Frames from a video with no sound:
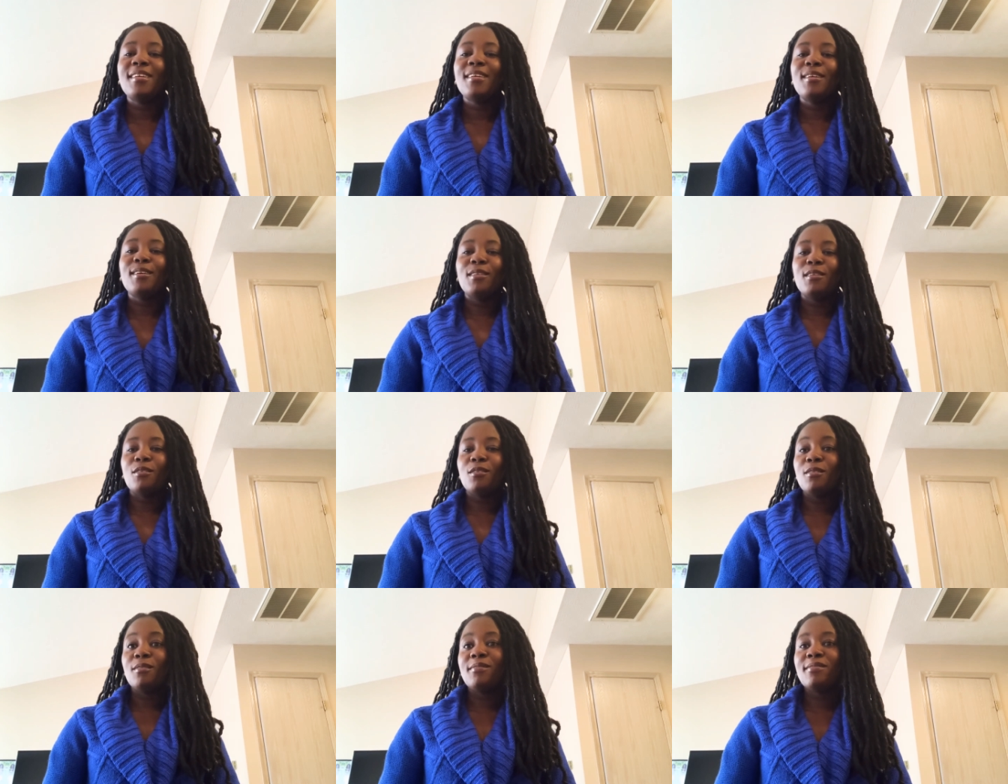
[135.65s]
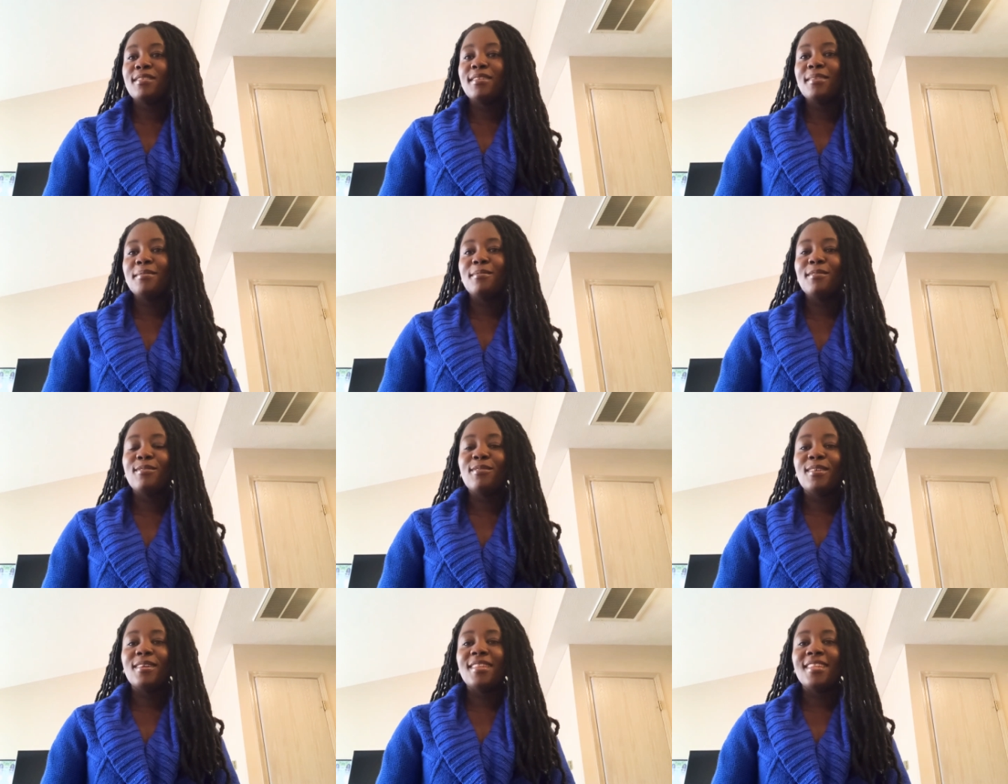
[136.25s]
you know, hopefully
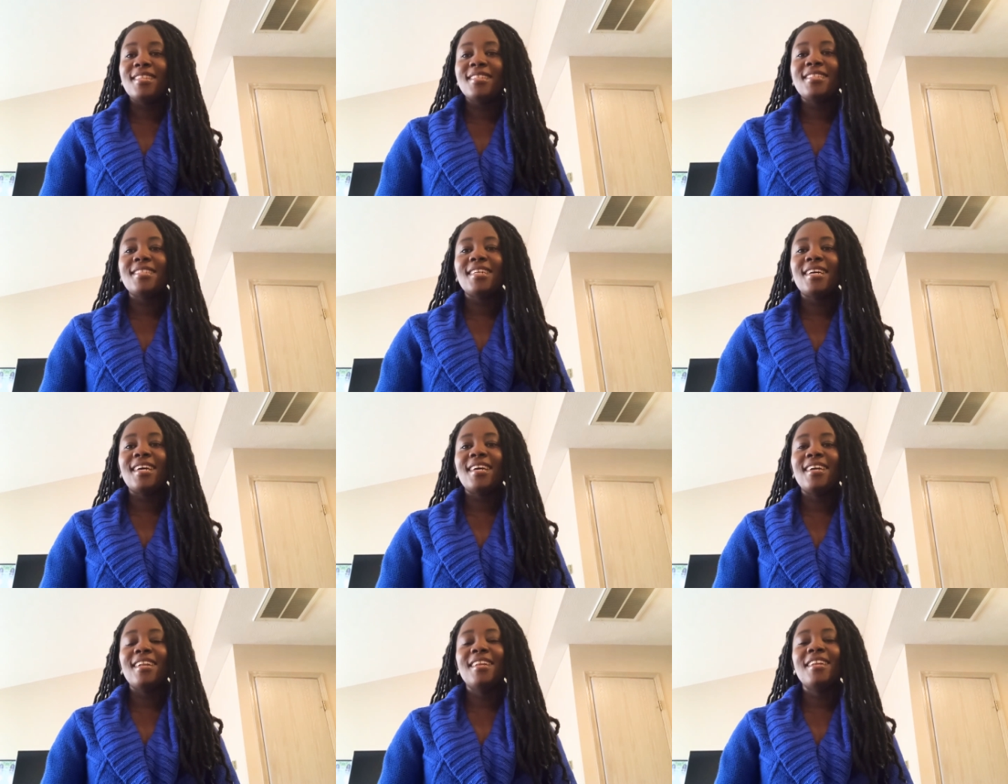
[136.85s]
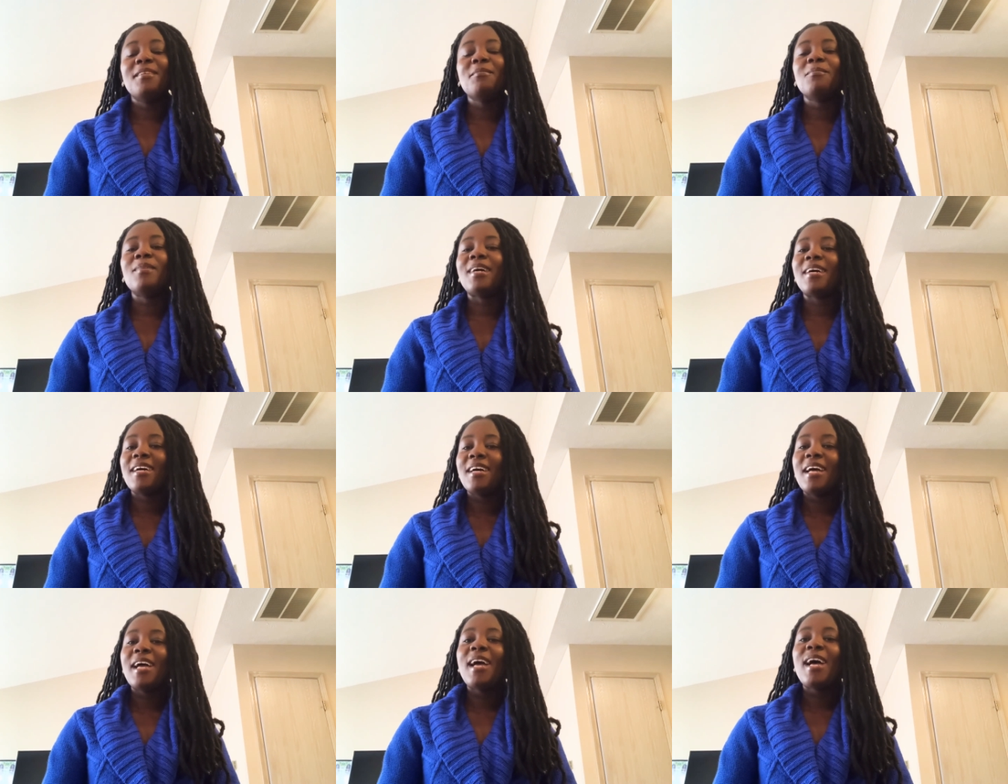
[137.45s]
before this year end, but
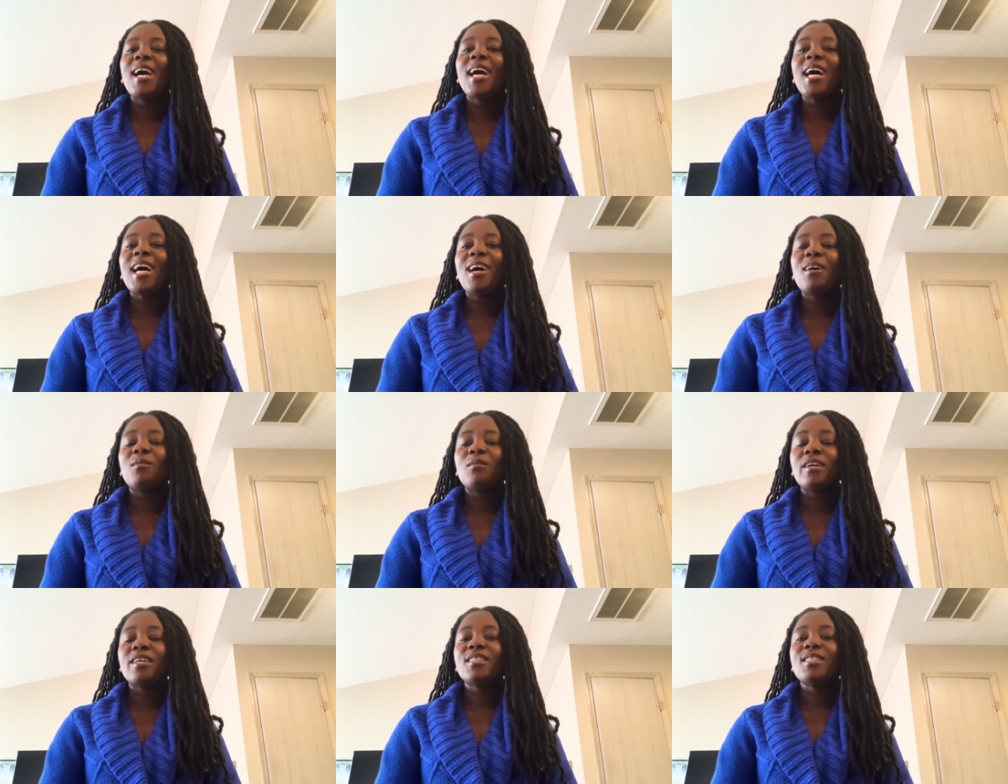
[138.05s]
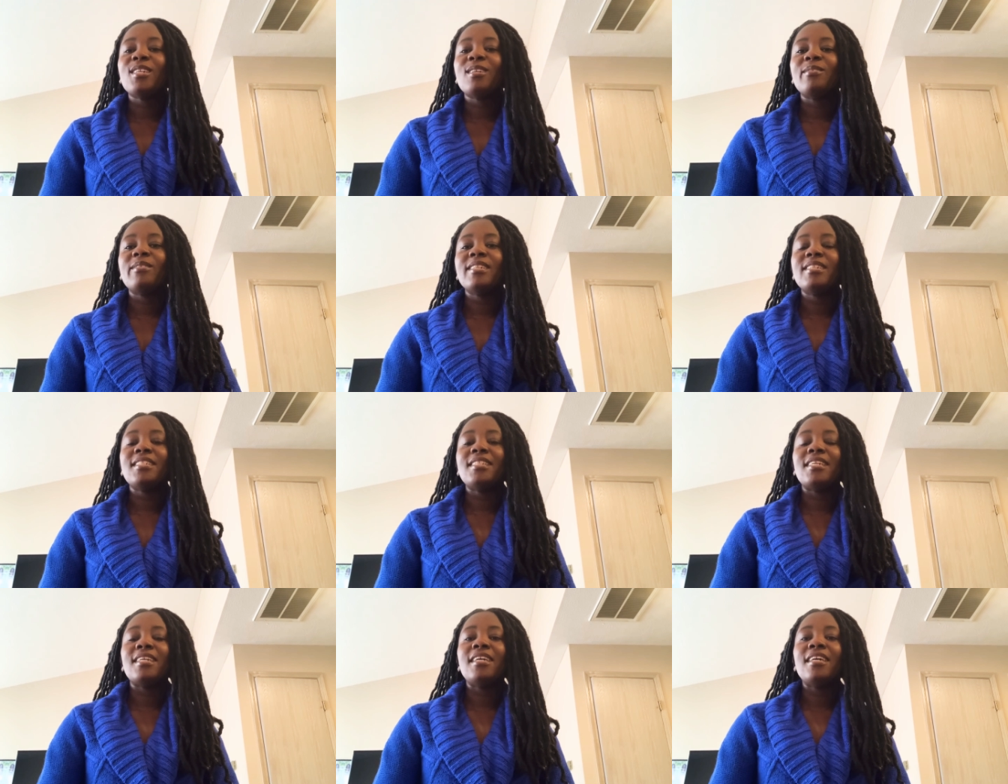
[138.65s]
I work
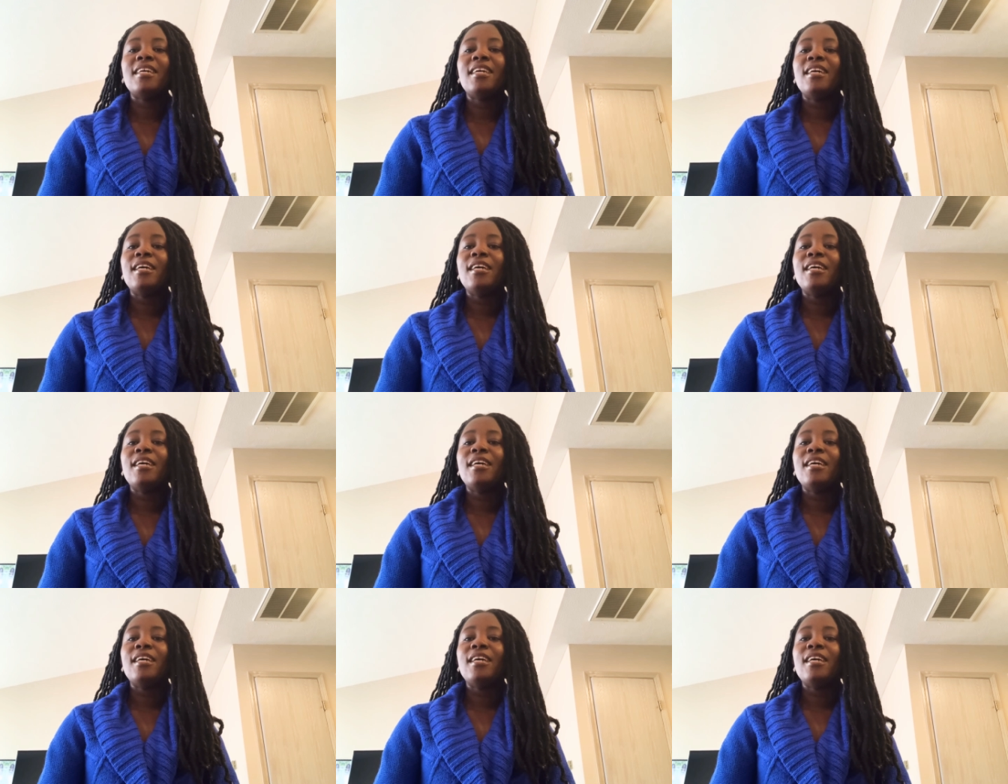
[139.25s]
towards it.